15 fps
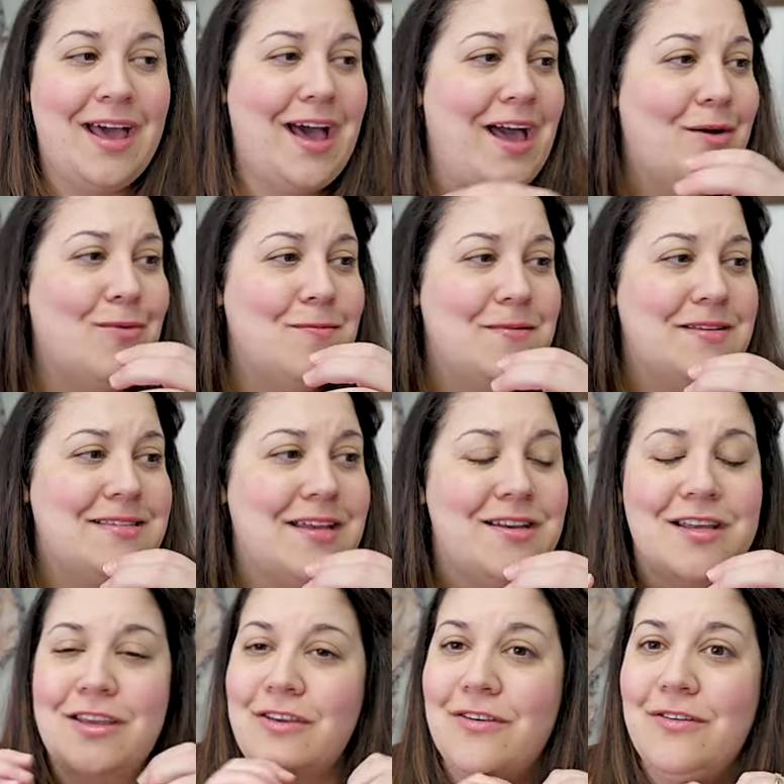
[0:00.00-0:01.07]
I will be
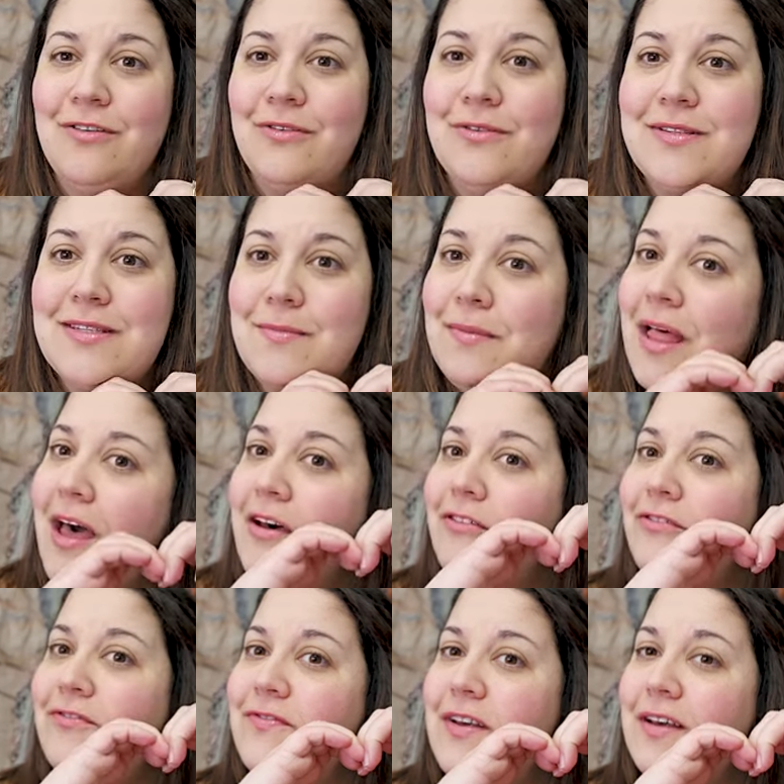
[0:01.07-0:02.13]
sending you some love.